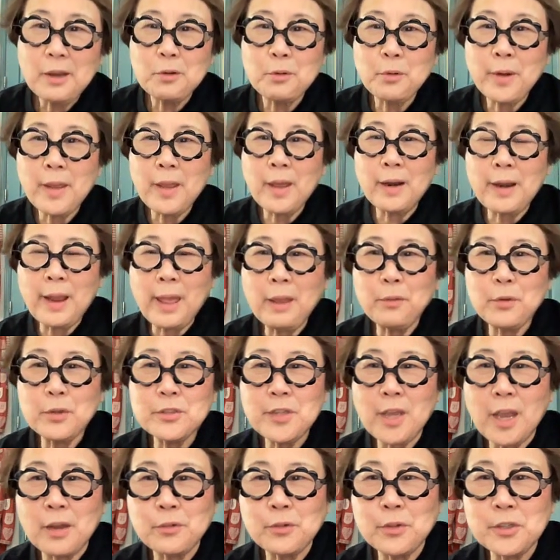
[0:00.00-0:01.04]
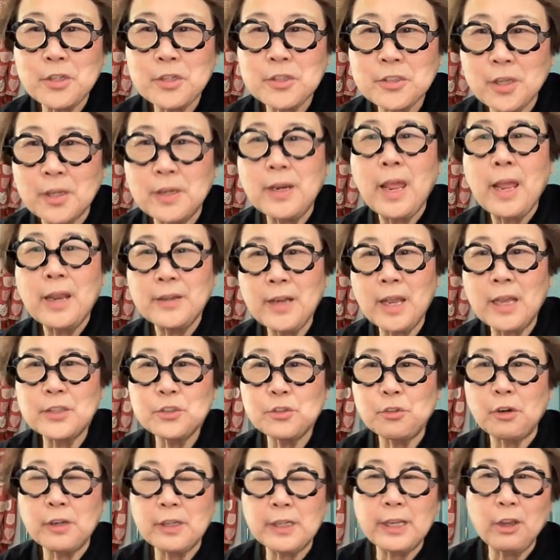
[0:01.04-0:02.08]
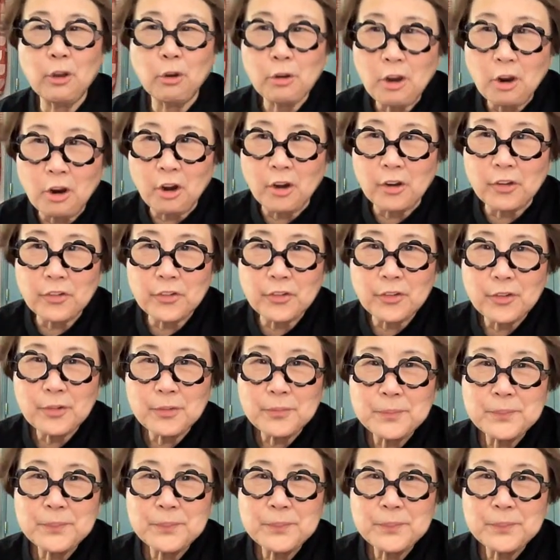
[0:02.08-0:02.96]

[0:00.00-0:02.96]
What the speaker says: where language acquisition naturally occurs.